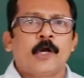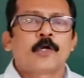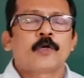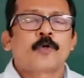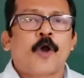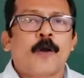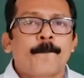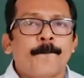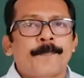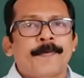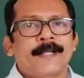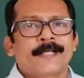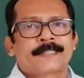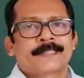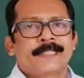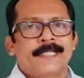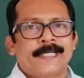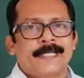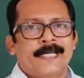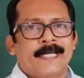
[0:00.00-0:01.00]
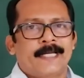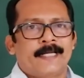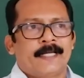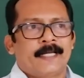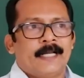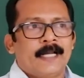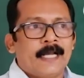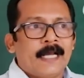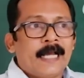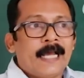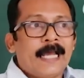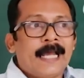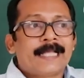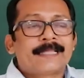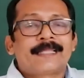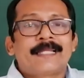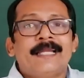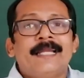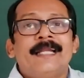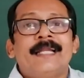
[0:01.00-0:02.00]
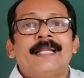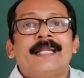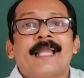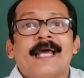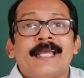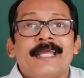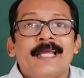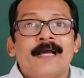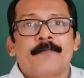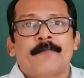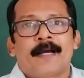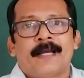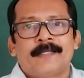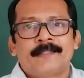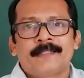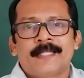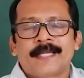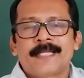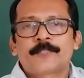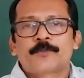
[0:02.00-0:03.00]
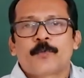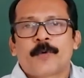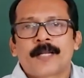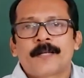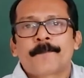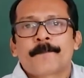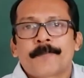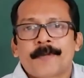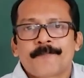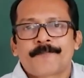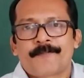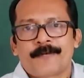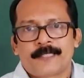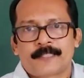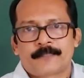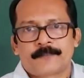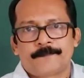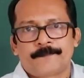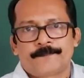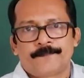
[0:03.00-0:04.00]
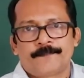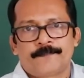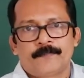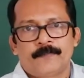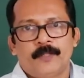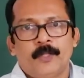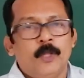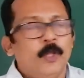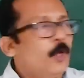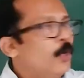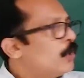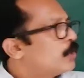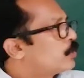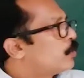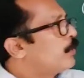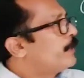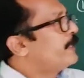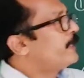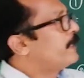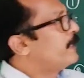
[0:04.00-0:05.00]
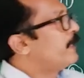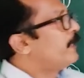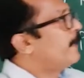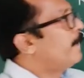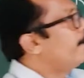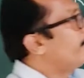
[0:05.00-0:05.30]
complex ligand, ethylene diamine, there is one prefix. So here,